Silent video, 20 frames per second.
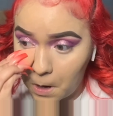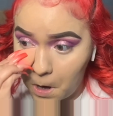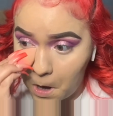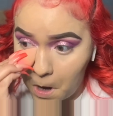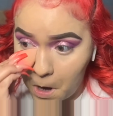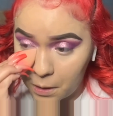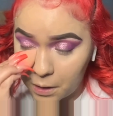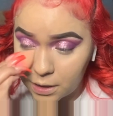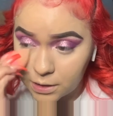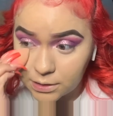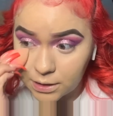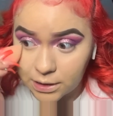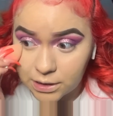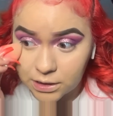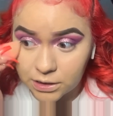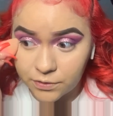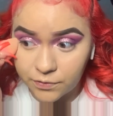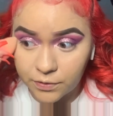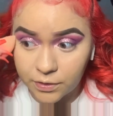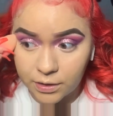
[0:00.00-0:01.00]
because I
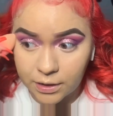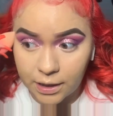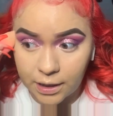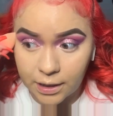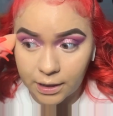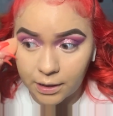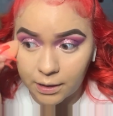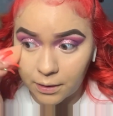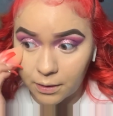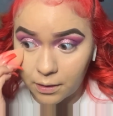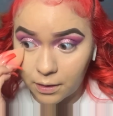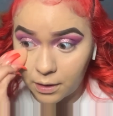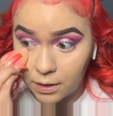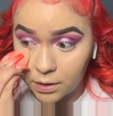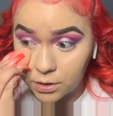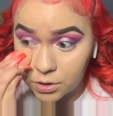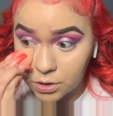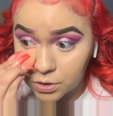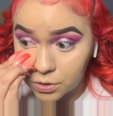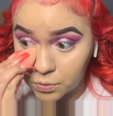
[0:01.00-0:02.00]
just feel like
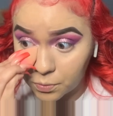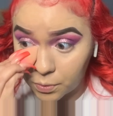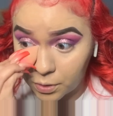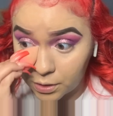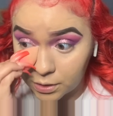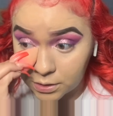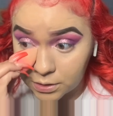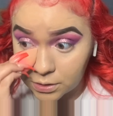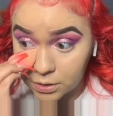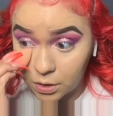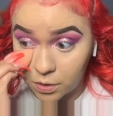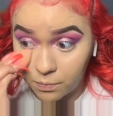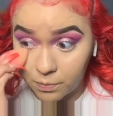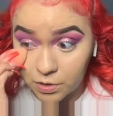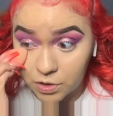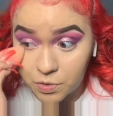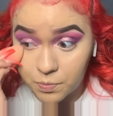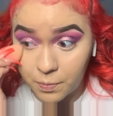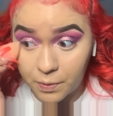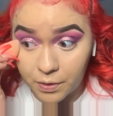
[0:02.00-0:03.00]
it just works so
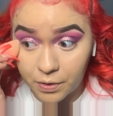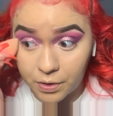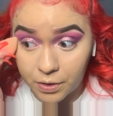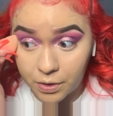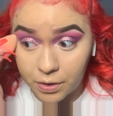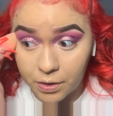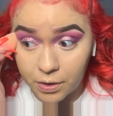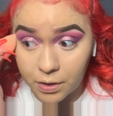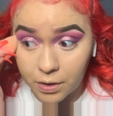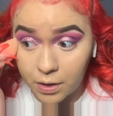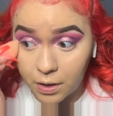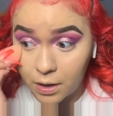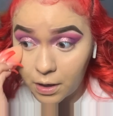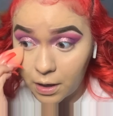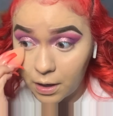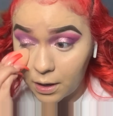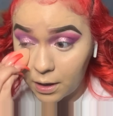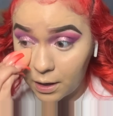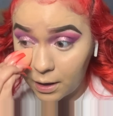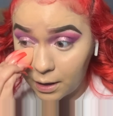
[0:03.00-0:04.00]
much better.
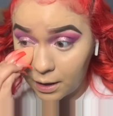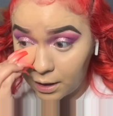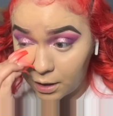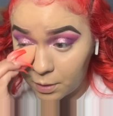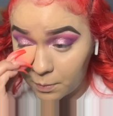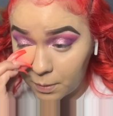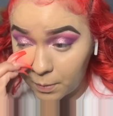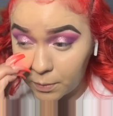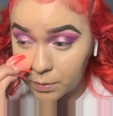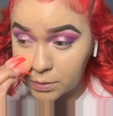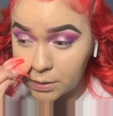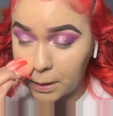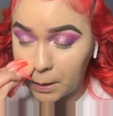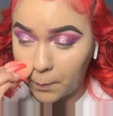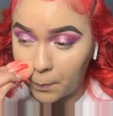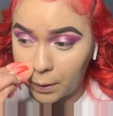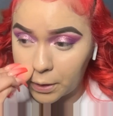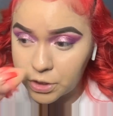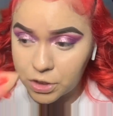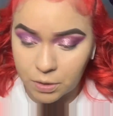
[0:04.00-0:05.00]
I know people say
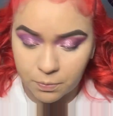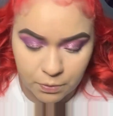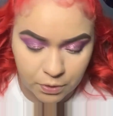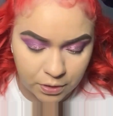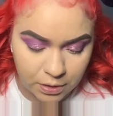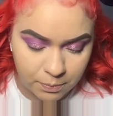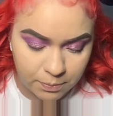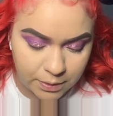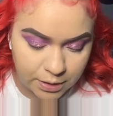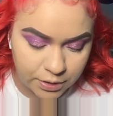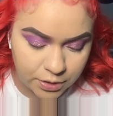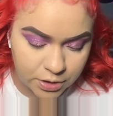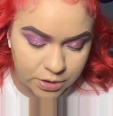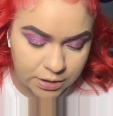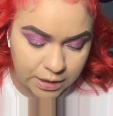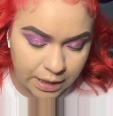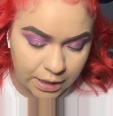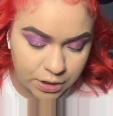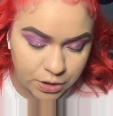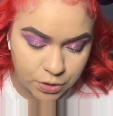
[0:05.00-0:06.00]
wet your beauty blenders.
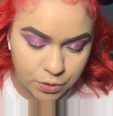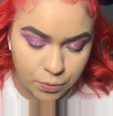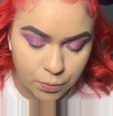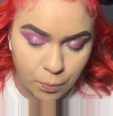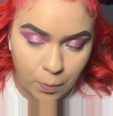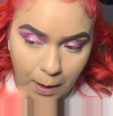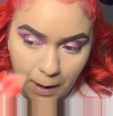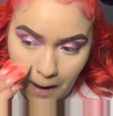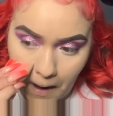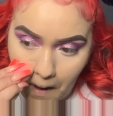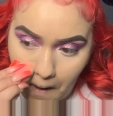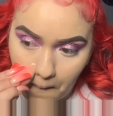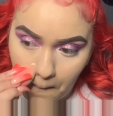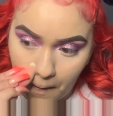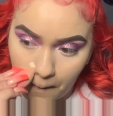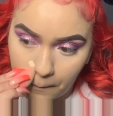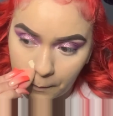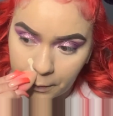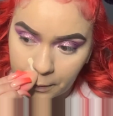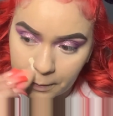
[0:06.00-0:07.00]
I do wet my
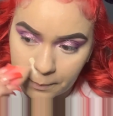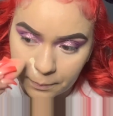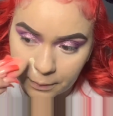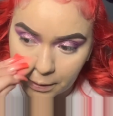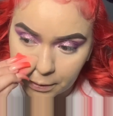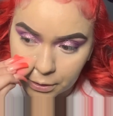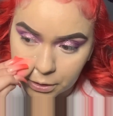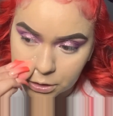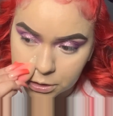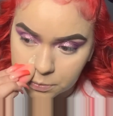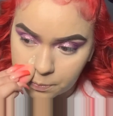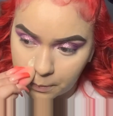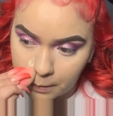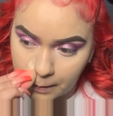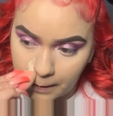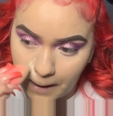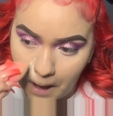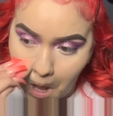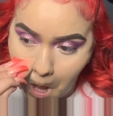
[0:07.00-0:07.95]
beauty blenders, but